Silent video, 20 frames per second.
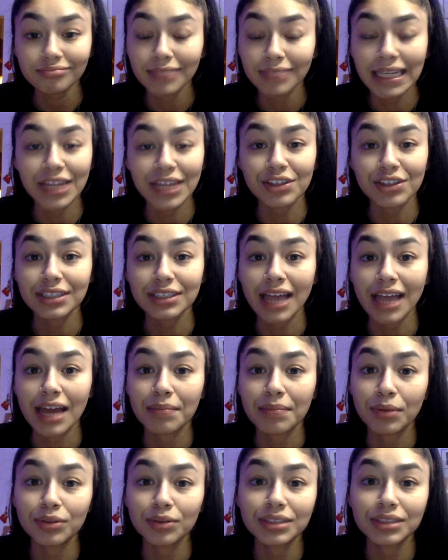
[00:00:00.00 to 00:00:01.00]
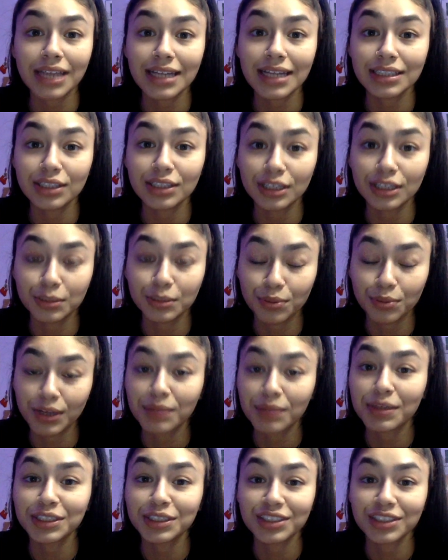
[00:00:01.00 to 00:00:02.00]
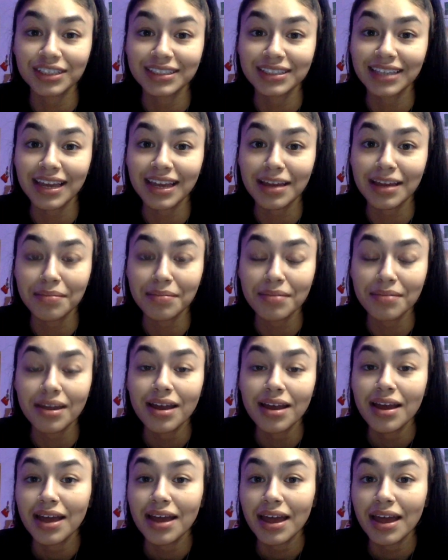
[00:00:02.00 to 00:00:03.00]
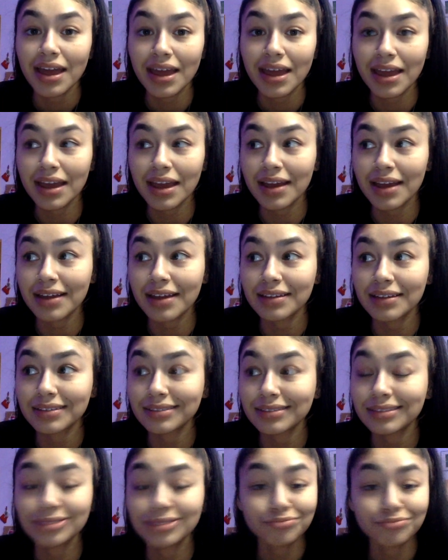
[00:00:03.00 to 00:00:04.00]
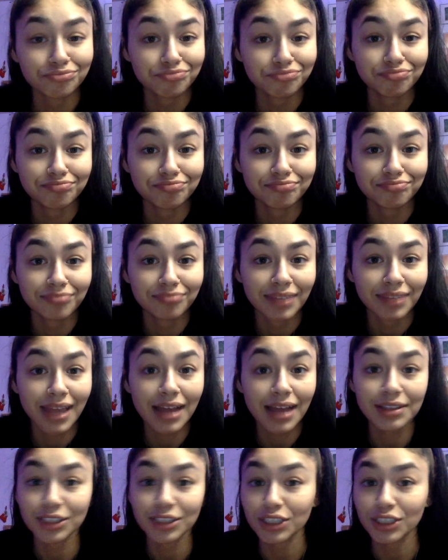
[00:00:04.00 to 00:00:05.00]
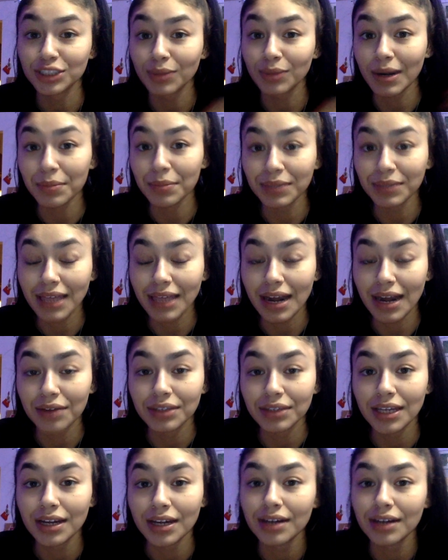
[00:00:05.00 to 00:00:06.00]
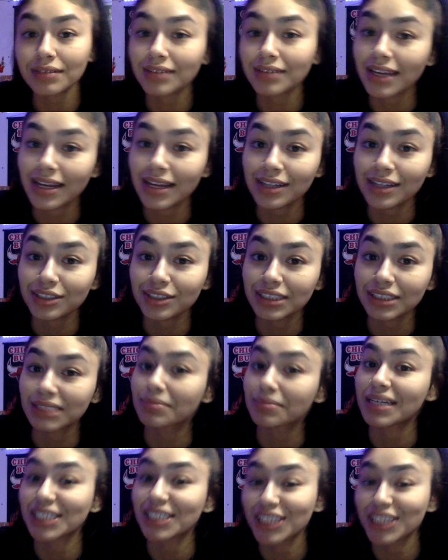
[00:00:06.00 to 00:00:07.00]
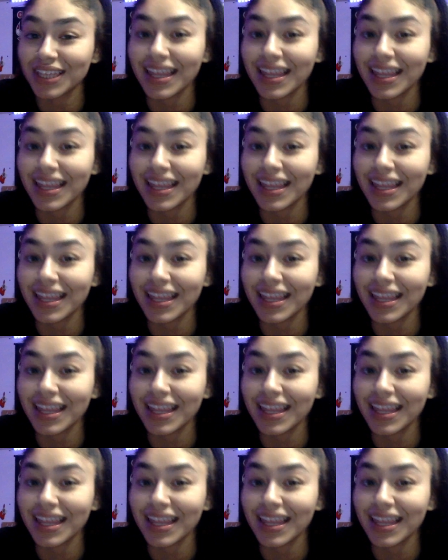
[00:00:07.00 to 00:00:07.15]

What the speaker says: Either side, both sides looked pretty much the same. And yeah, so I just wanted to put that out there and just mention